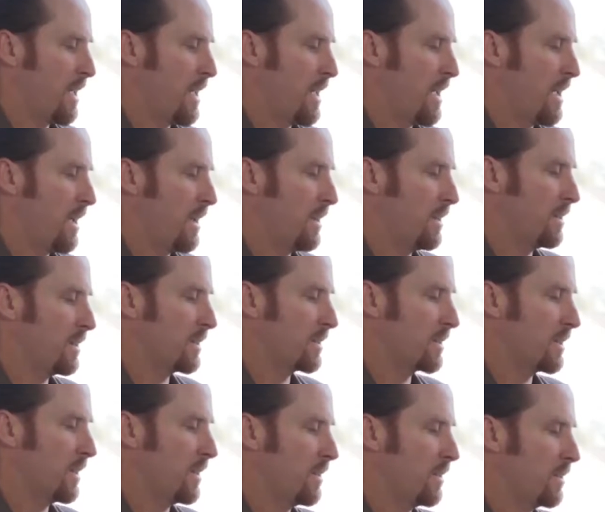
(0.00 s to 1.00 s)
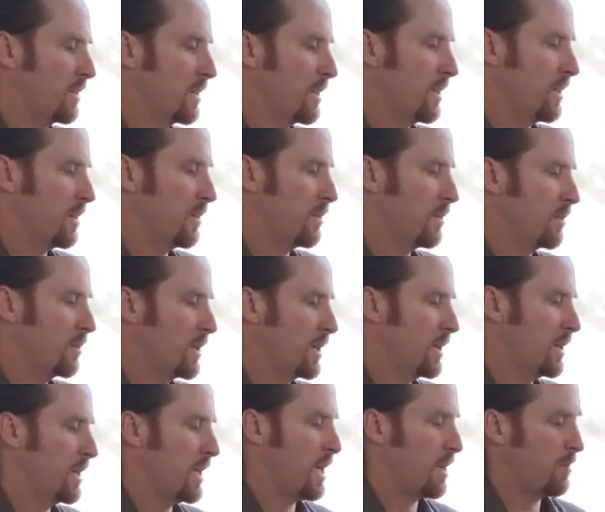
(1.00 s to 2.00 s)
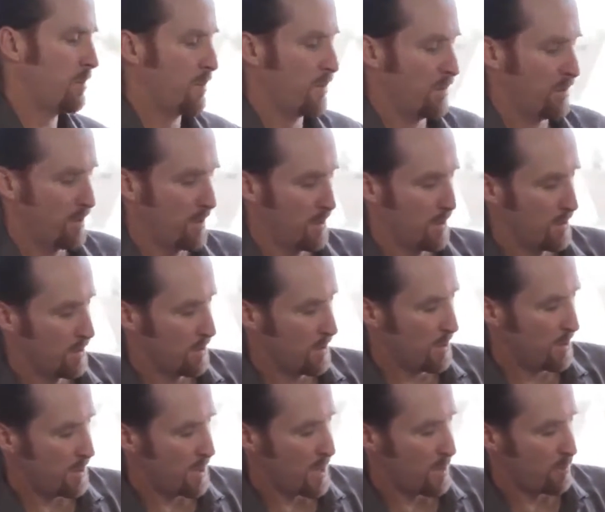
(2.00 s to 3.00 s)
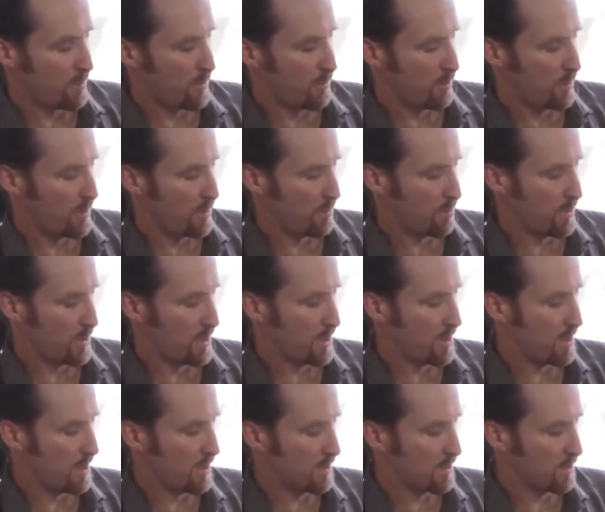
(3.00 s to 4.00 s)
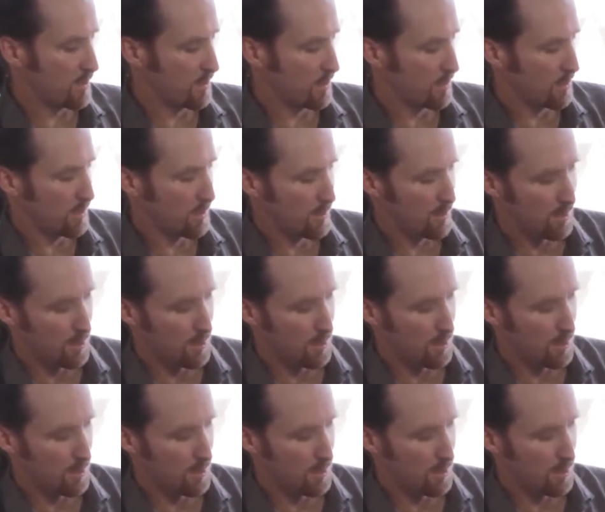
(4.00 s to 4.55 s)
and I say, okay, well I'm kind of happy with it, but I'd like to